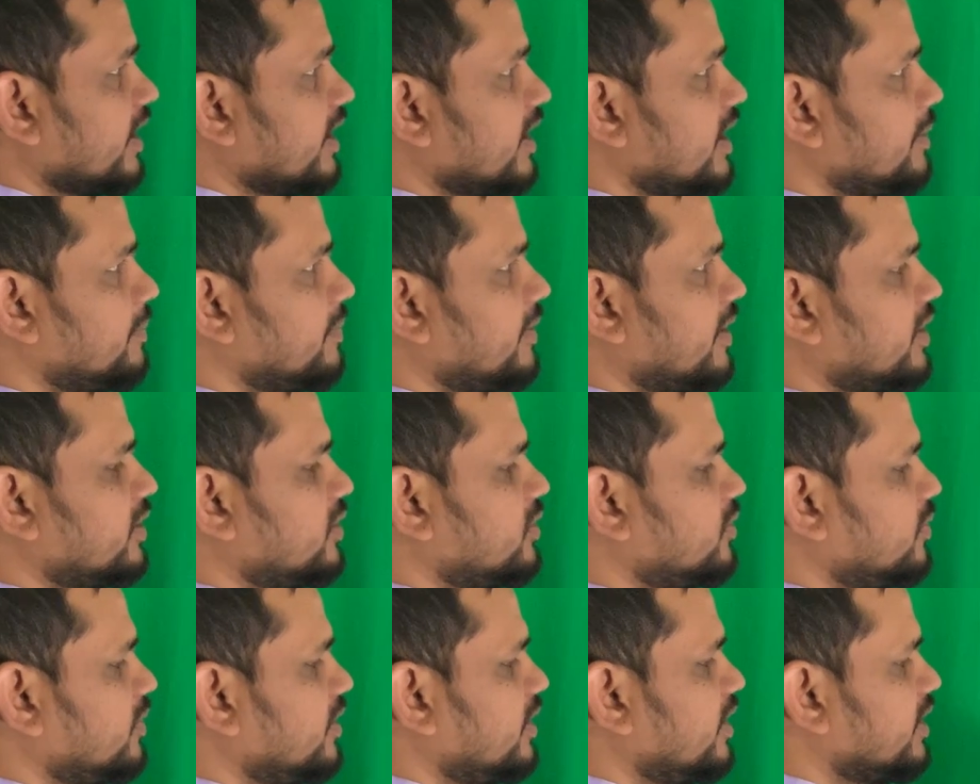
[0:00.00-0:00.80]
If I
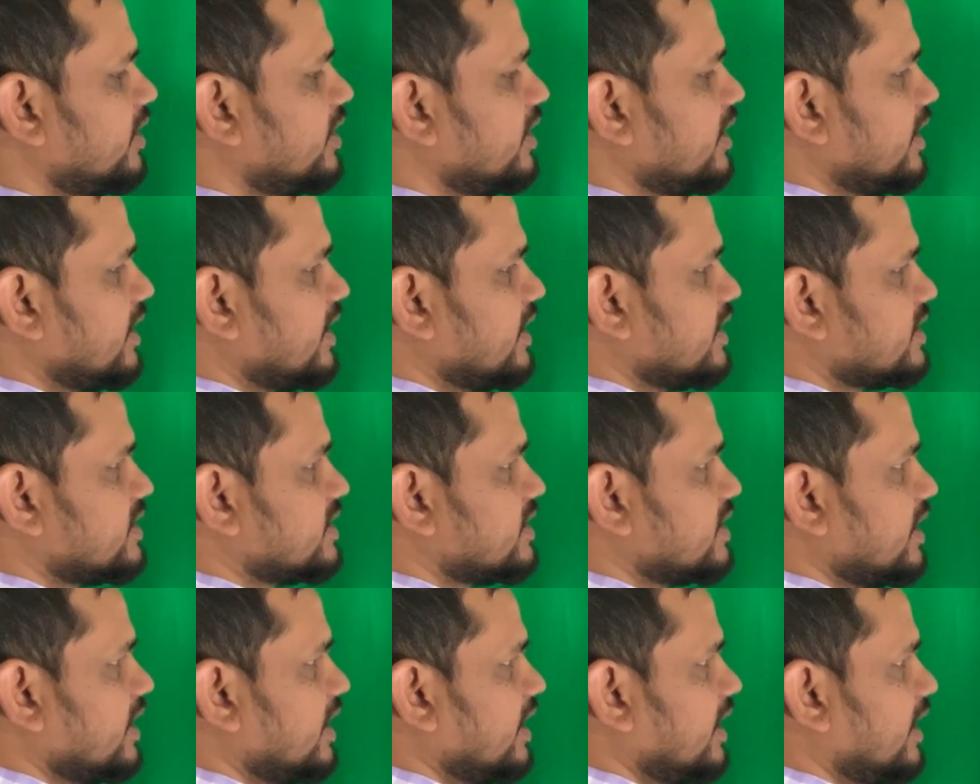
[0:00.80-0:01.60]
do it,
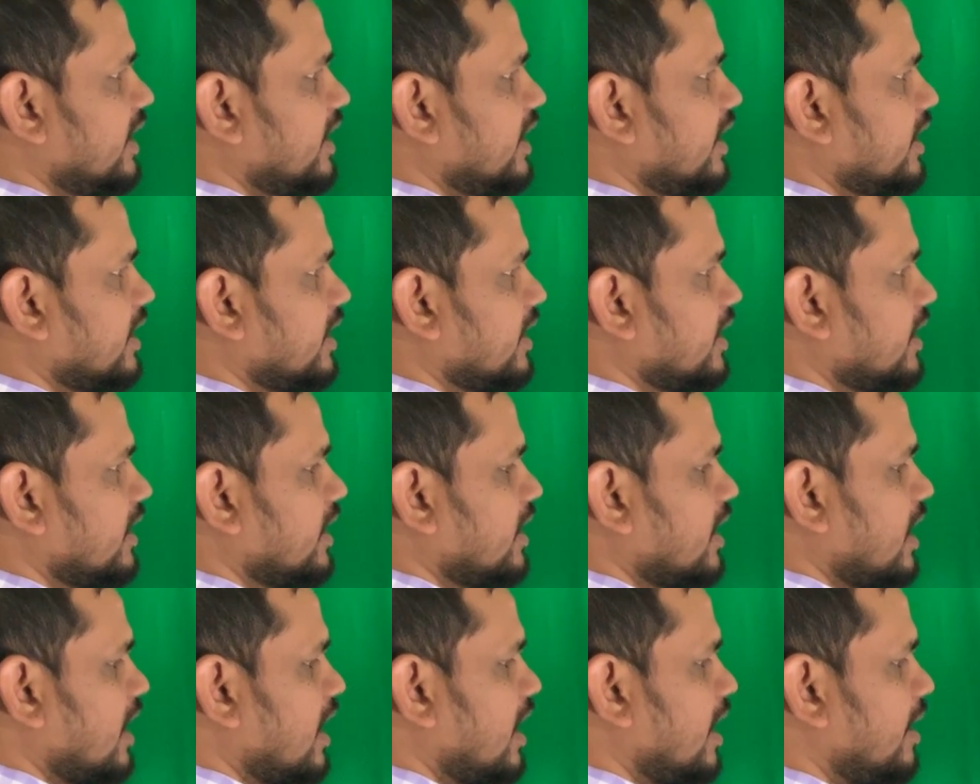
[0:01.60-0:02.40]
say
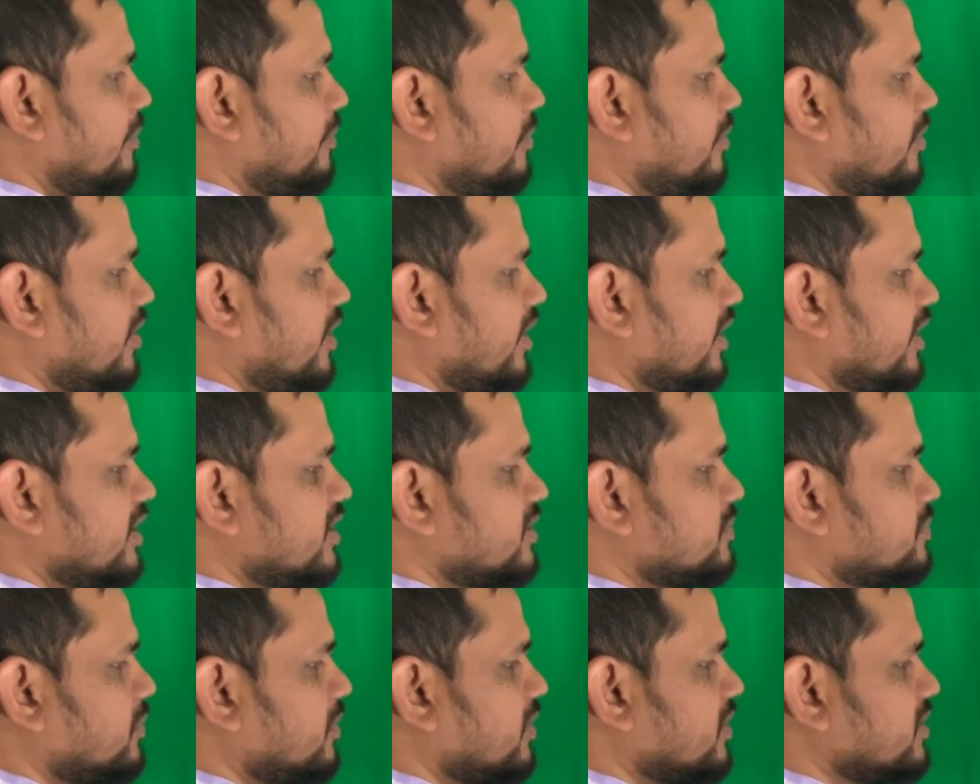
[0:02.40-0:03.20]
upward
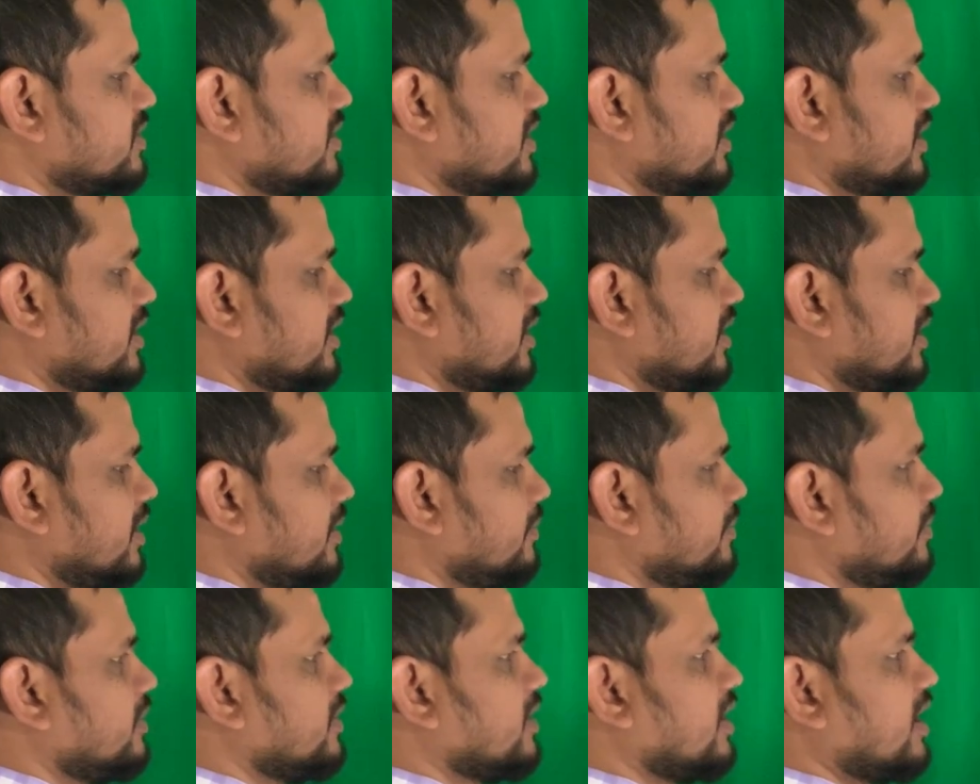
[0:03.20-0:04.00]
is
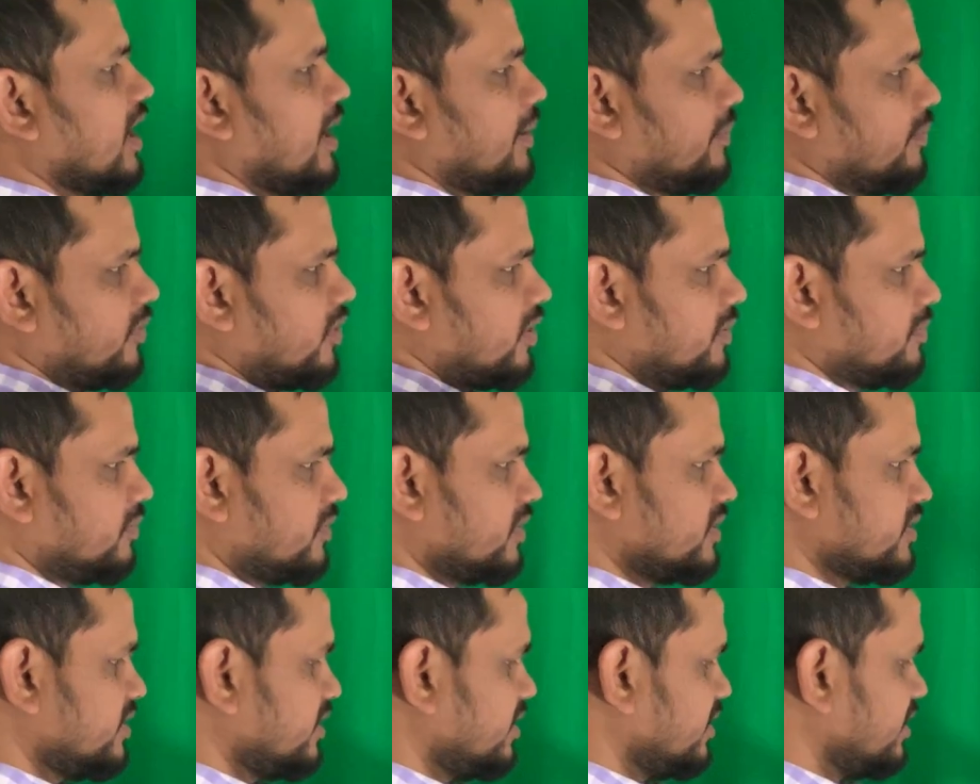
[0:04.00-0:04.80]
positive, upward
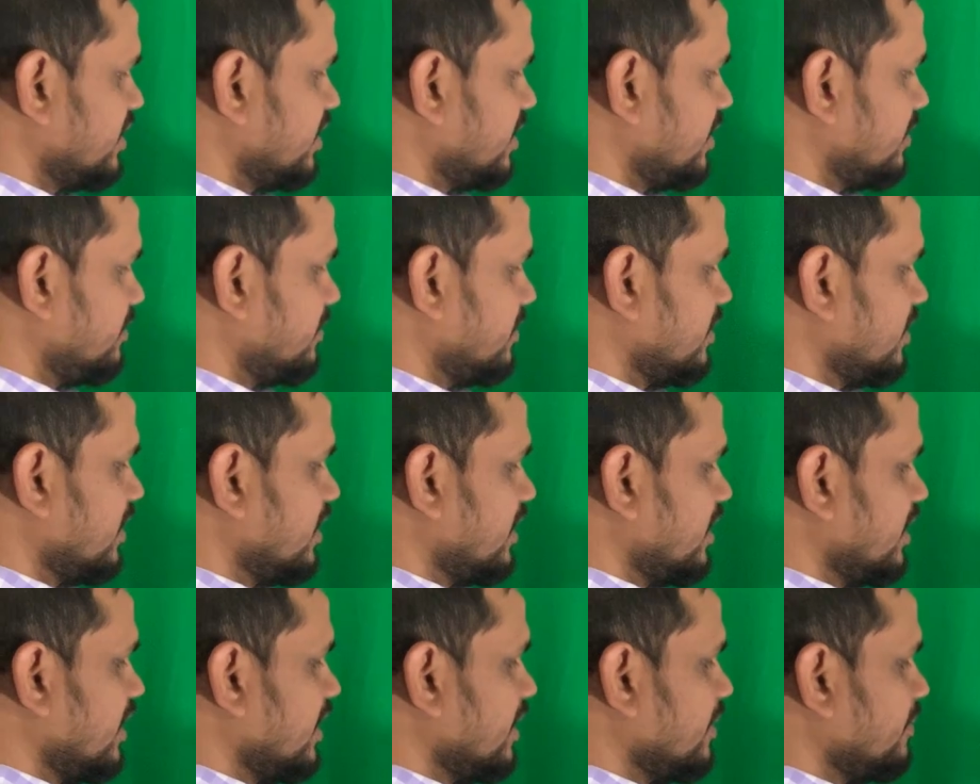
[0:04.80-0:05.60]
positive,
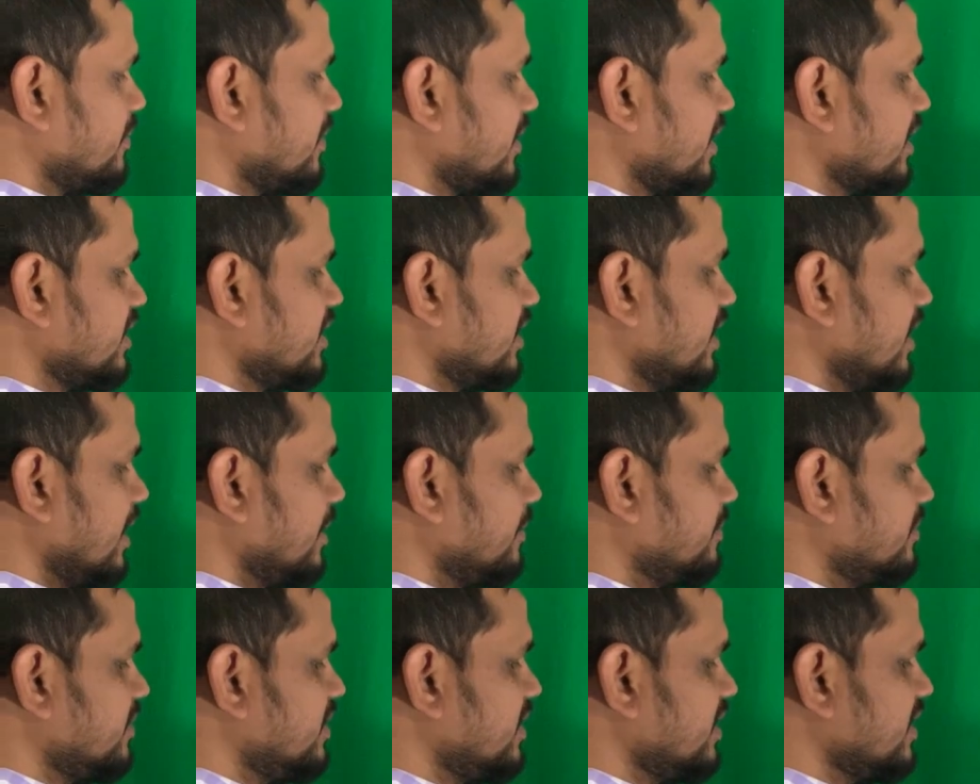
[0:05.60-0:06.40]
my
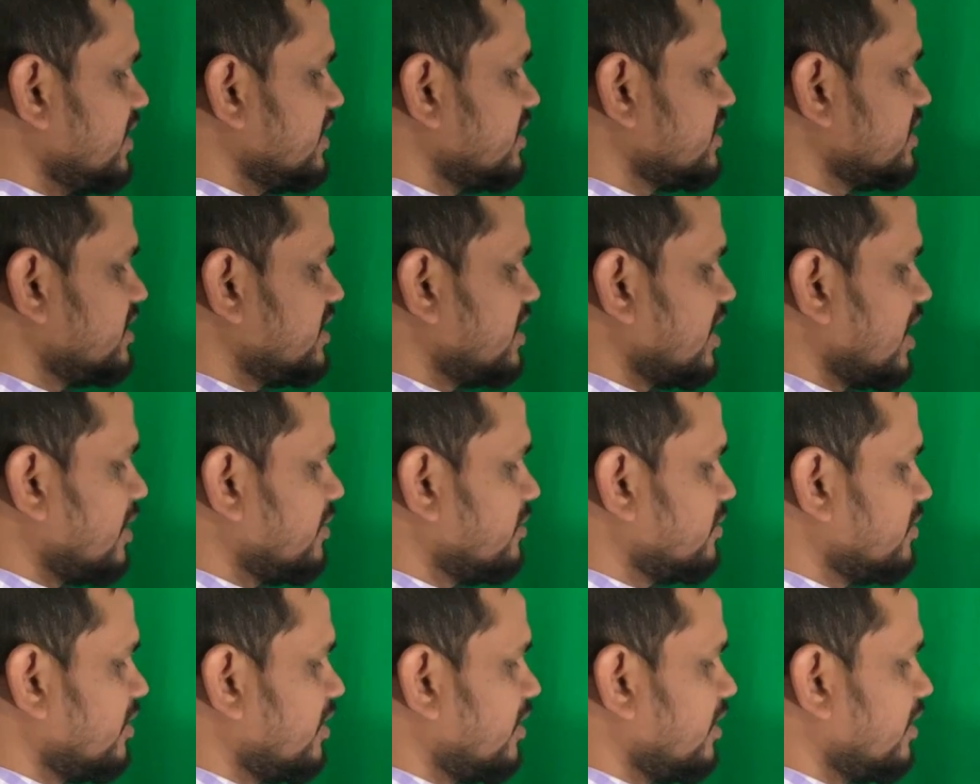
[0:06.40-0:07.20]
FD is
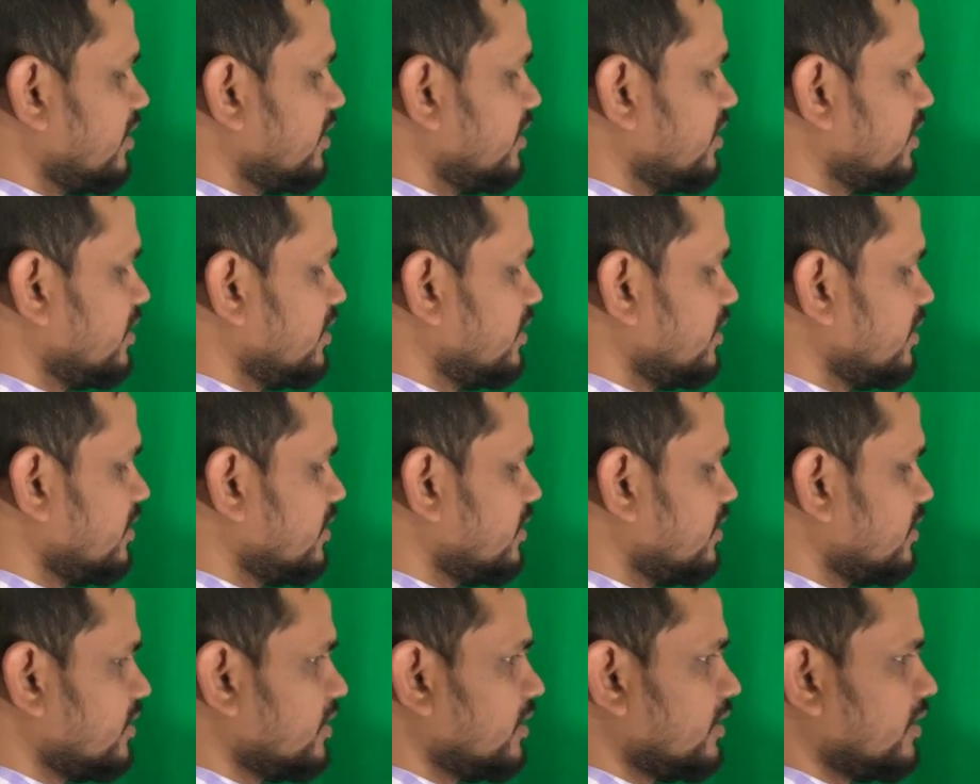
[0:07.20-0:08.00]
downward,
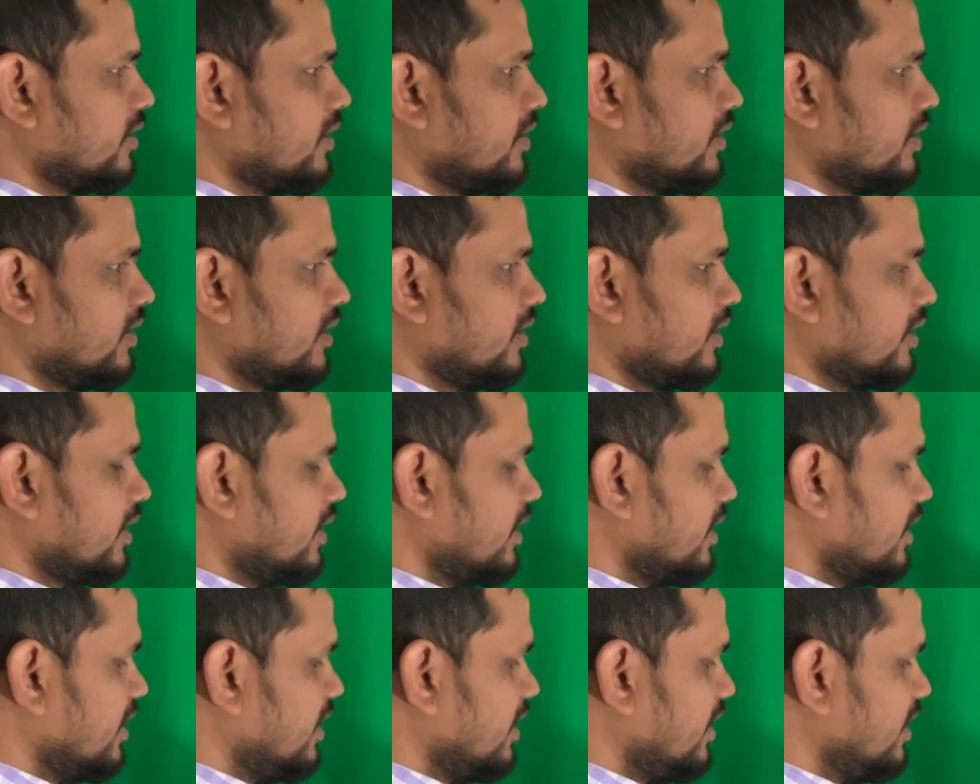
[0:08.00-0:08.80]

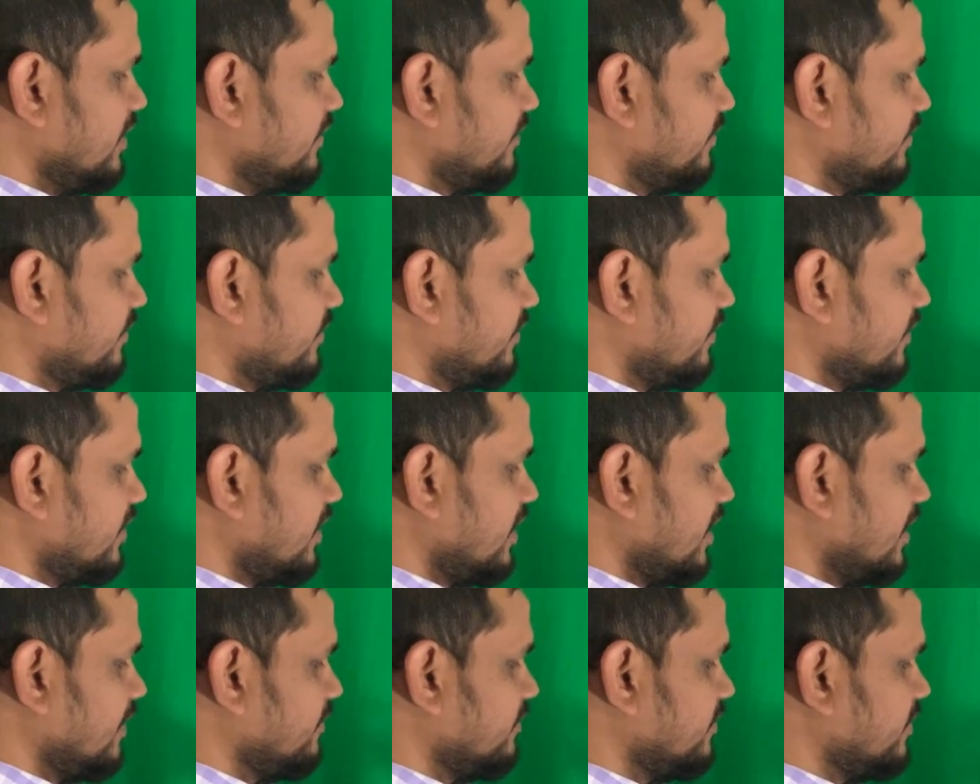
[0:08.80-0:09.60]

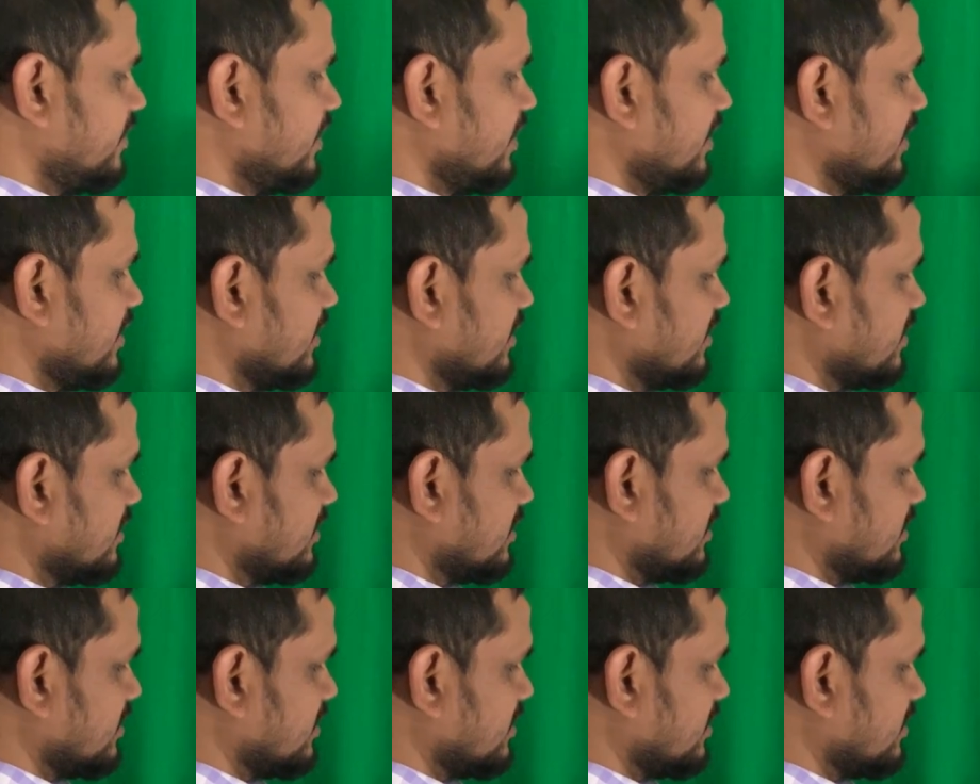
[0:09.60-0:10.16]
FFD.